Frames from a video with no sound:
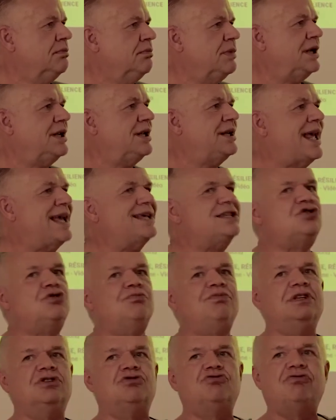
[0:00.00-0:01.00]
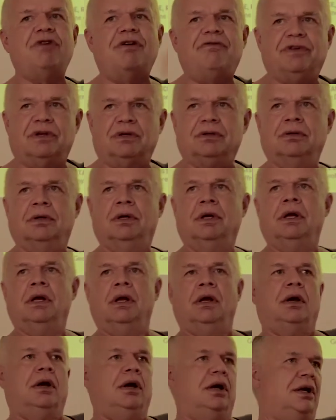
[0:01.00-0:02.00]
but it has to be driven,
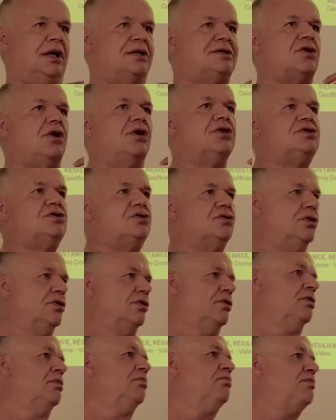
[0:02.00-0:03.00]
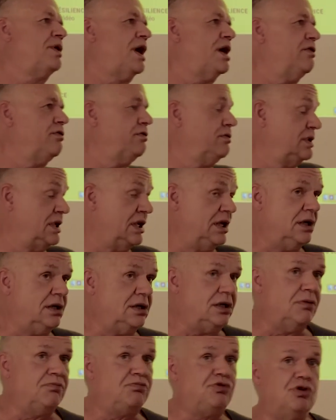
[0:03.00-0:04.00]
and that's also by
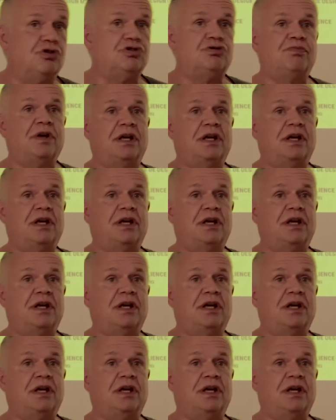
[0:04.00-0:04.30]
the approach